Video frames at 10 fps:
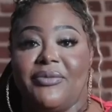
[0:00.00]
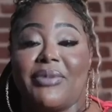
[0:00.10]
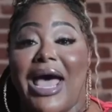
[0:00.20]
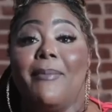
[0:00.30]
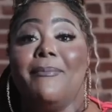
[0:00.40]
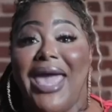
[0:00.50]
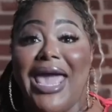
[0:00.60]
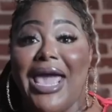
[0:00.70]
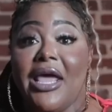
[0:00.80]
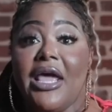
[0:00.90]
by a
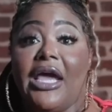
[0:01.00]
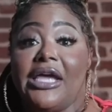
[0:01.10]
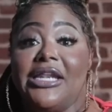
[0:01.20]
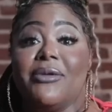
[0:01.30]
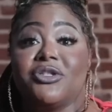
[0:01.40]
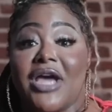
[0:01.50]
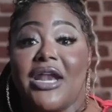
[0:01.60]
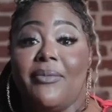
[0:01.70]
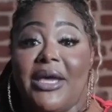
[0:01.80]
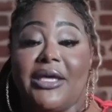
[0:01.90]
man, and they was
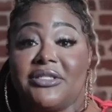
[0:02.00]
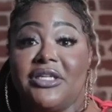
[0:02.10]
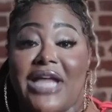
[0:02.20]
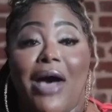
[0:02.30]
trying to make him sit.